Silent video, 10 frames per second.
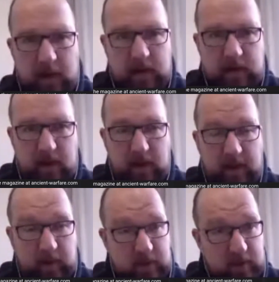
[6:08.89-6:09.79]
So
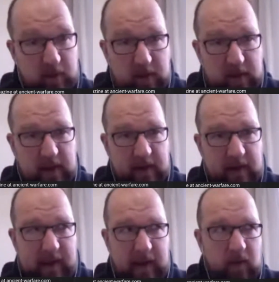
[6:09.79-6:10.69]
that would certainly
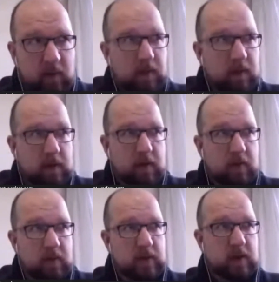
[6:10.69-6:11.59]
allow
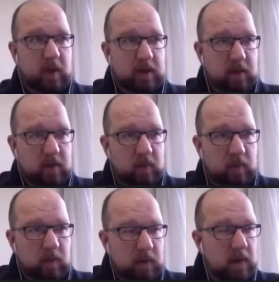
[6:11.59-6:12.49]
you to charge
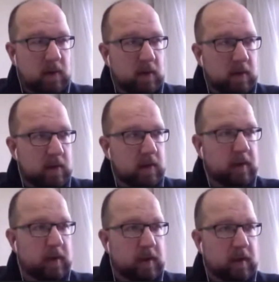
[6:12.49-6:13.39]
home
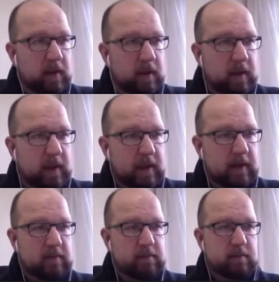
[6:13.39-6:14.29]

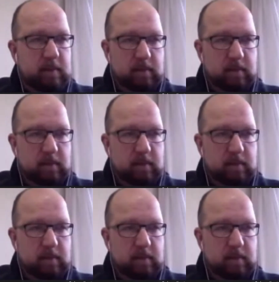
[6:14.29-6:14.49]
and